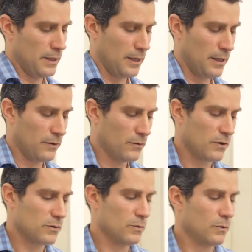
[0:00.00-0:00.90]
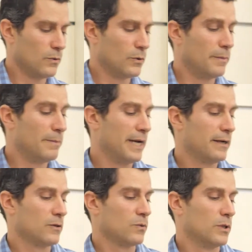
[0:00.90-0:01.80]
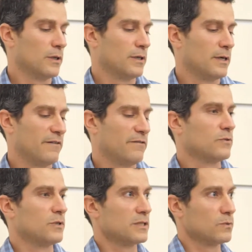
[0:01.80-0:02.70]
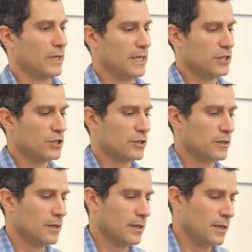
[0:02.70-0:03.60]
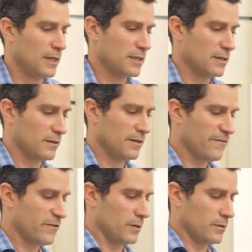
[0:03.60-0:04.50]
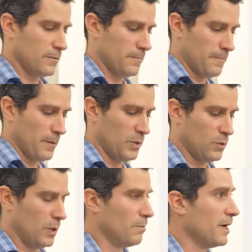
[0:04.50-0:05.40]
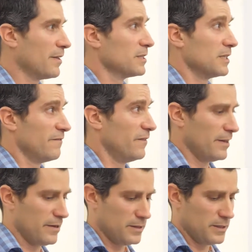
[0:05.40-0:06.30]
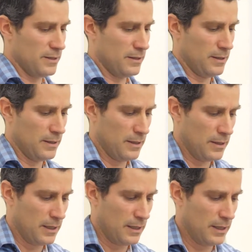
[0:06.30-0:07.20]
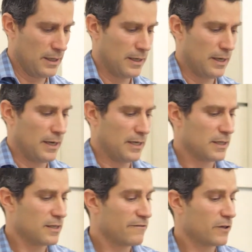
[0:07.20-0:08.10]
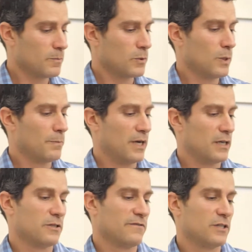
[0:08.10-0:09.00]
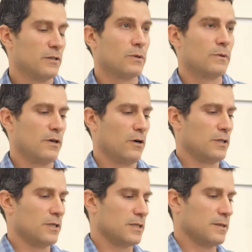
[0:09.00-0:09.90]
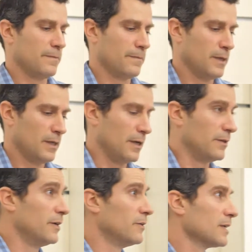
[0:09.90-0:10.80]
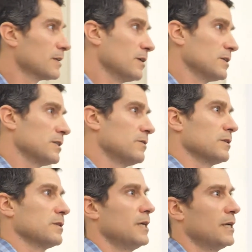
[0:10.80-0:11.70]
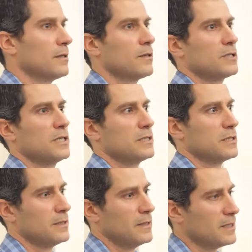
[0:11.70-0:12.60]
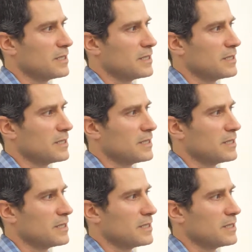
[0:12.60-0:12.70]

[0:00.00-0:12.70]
And do those who remain at work have decreased wage? Is it different between mothers and fathers? Is it different between parents of children with autism and hearing loss? Hearing loss is the